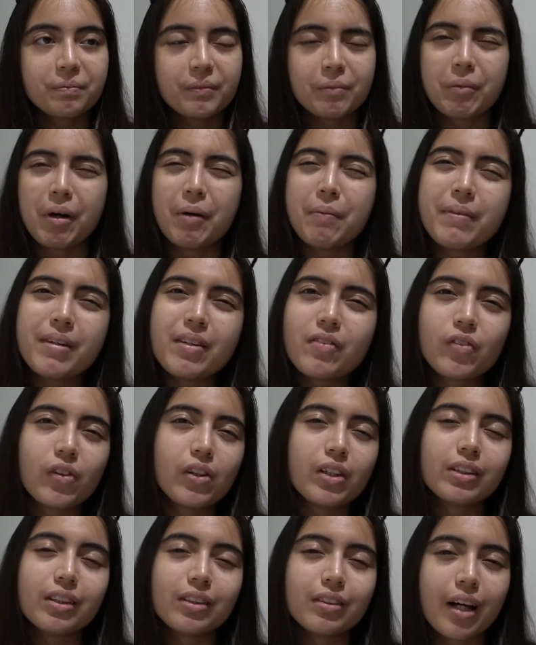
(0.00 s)
but I mean, if you
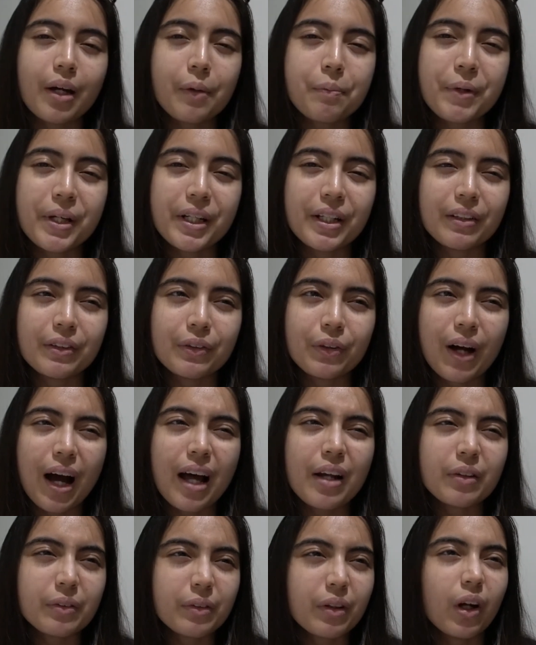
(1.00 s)
listen to Iron Maiden, you
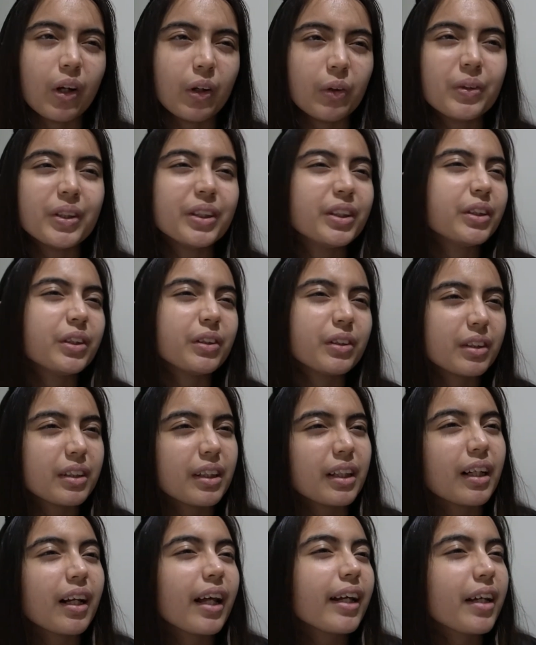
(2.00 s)
can't not wish you
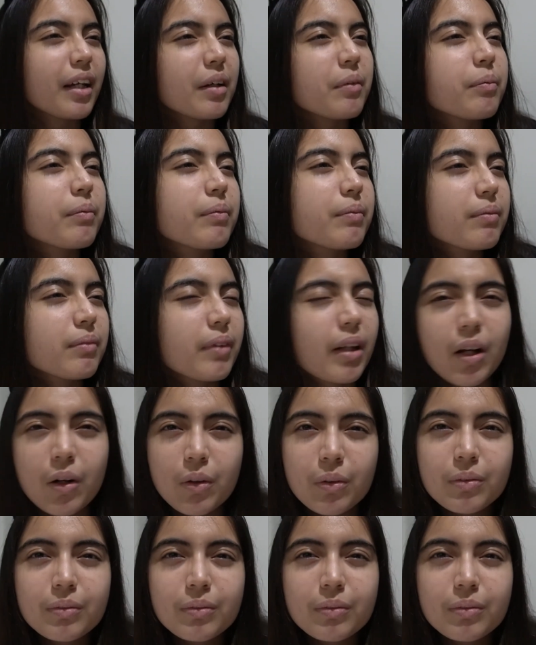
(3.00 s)
sing like him, you know?